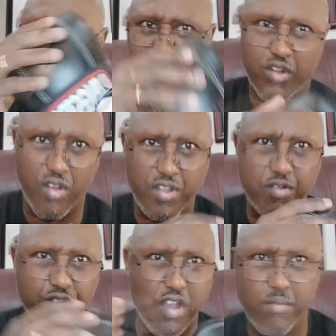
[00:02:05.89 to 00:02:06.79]
Showing you
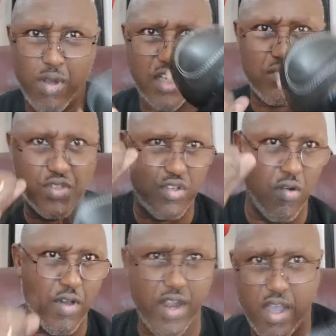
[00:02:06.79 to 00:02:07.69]
young bucks what's
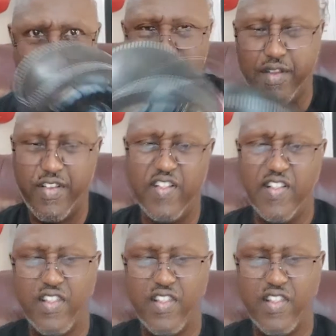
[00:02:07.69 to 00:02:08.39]
going on.